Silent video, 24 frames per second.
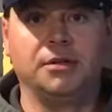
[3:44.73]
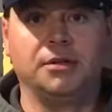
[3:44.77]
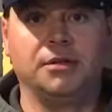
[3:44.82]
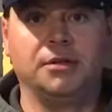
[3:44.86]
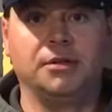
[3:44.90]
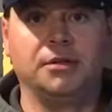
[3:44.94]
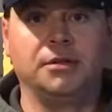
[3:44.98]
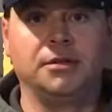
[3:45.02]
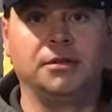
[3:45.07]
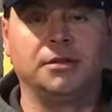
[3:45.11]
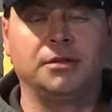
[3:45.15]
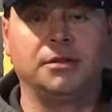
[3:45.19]

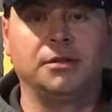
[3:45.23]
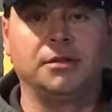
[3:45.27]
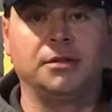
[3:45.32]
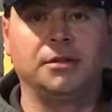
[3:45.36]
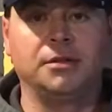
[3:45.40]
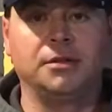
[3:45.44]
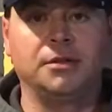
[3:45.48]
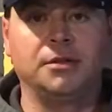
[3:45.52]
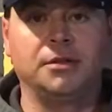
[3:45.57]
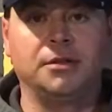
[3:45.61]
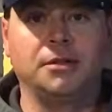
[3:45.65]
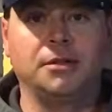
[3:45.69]

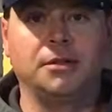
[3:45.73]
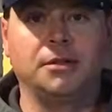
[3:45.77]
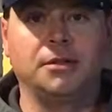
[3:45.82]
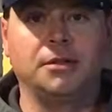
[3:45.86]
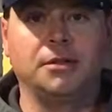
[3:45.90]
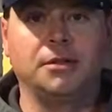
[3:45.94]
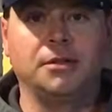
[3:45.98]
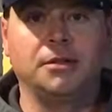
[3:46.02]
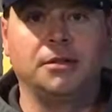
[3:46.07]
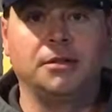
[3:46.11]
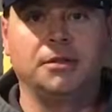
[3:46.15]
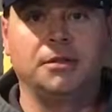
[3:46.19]

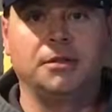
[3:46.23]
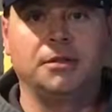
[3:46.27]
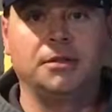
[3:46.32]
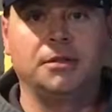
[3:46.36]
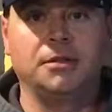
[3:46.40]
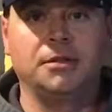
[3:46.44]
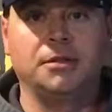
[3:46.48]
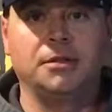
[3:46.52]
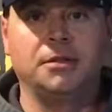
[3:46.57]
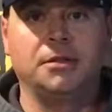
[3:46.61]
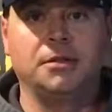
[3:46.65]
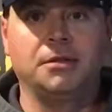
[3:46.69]

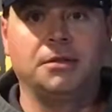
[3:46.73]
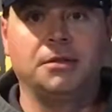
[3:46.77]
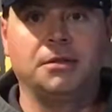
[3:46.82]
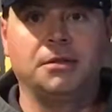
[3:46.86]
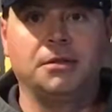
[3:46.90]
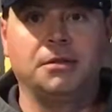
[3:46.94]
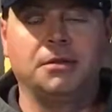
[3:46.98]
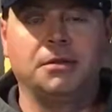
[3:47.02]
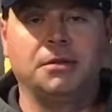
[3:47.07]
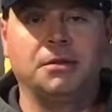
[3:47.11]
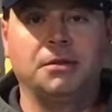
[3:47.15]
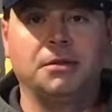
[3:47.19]
Nobody speaks.